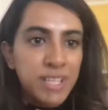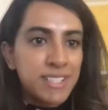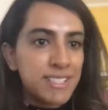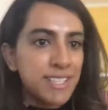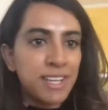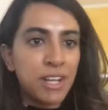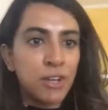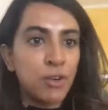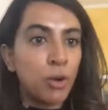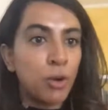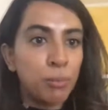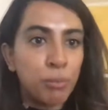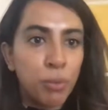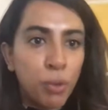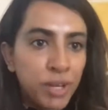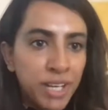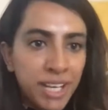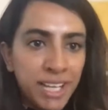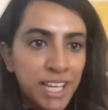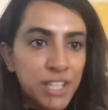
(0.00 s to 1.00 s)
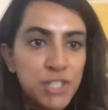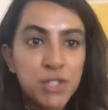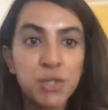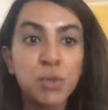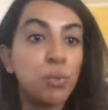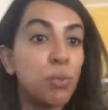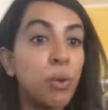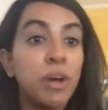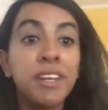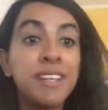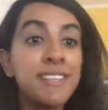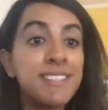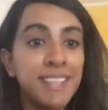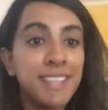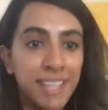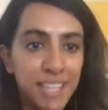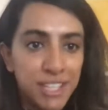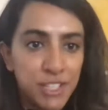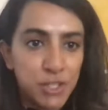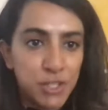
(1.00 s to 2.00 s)
Is it an onboarding issue? What is
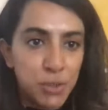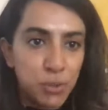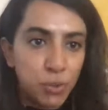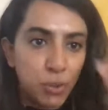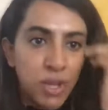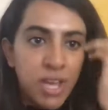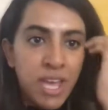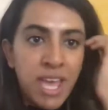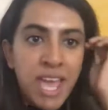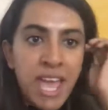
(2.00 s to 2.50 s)
the issue?